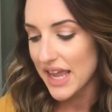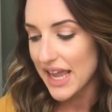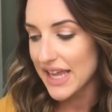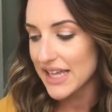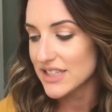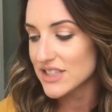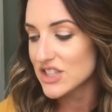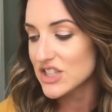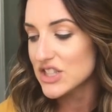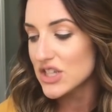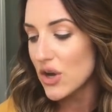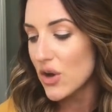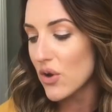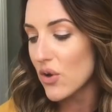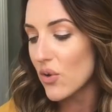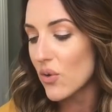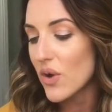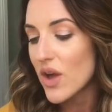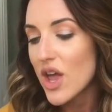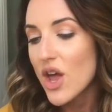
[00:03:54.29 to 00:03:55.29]
And
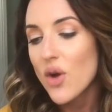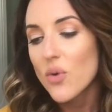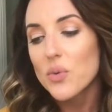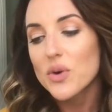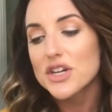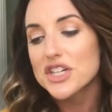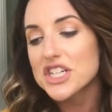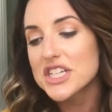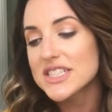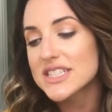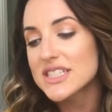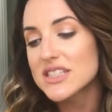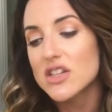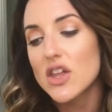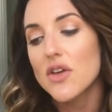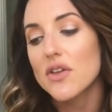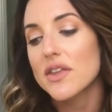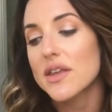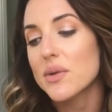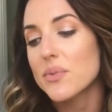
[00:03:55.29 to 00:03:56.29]
so we're just
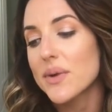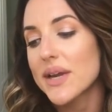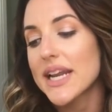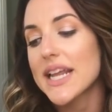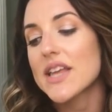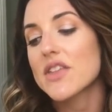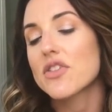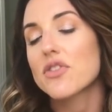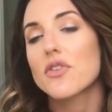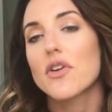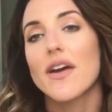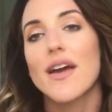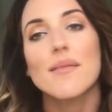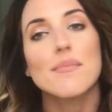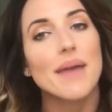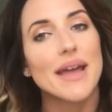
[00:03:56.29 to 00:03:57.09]
slowly reading through it.